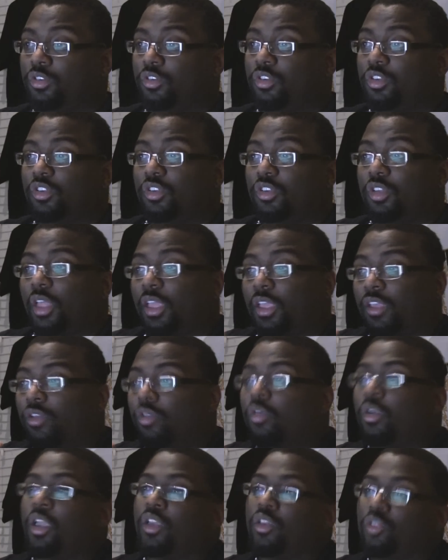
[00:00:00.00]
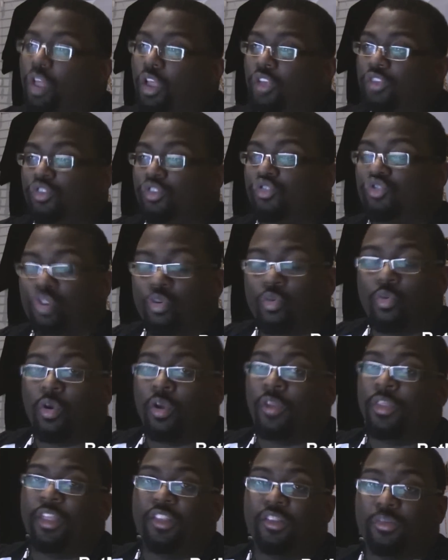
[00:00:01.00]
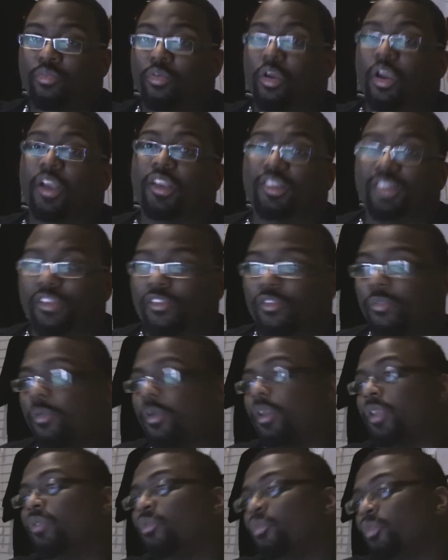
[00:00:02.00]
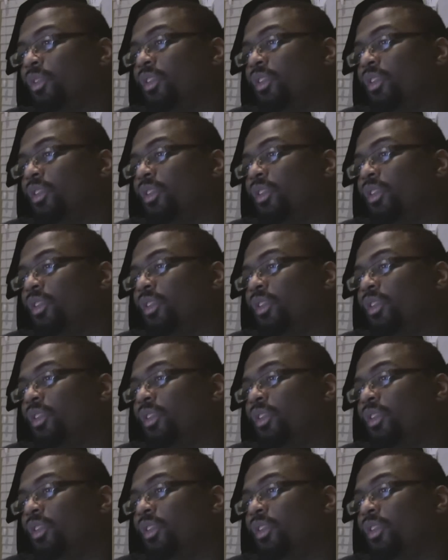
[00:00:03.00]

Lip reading: to, okay, you lost to Joe Warren, that surprised everybody.